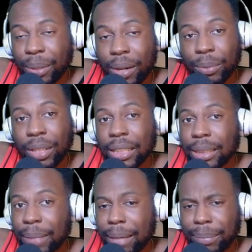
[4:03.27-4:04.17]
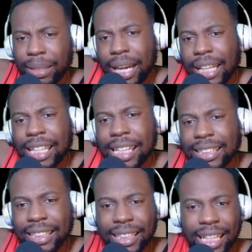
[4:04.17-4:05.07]
Harden with all your bad plot, I'd like
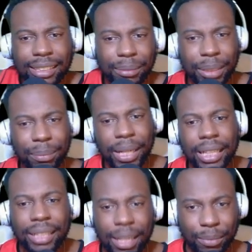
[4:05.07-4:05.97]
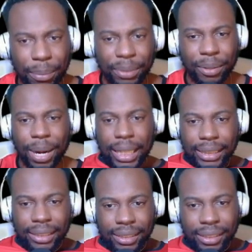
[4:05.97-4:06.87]
to see you have some good plot. You know, I'm repping the
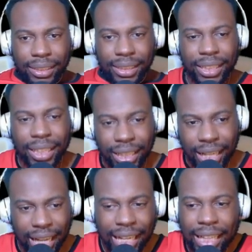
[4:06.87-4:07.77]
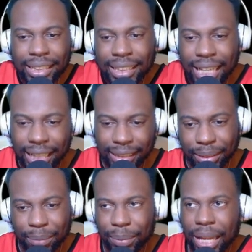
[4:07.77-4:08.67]
Rockets. I'd like to see you have some
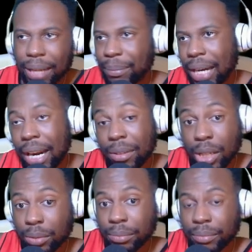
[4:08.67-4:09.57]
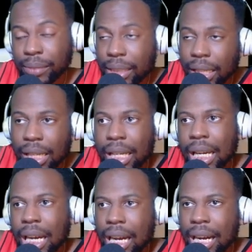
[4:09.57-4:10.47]
good plot, but I don't know.
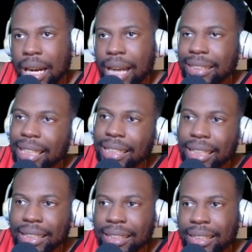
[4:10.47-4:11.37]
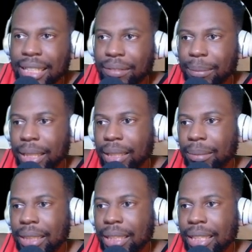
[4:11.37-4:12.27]
Uh, I'll say Nuggets in seven, man. I'm going
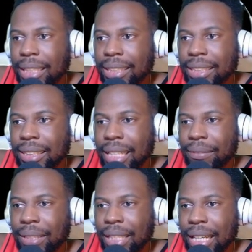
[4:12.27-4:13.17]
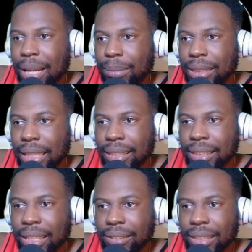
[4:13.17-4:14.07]
to say Nuggets in seven, and I'm going to say
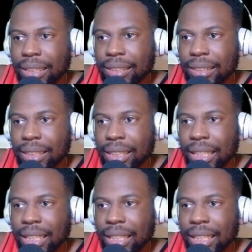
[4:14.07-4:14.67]
Celtics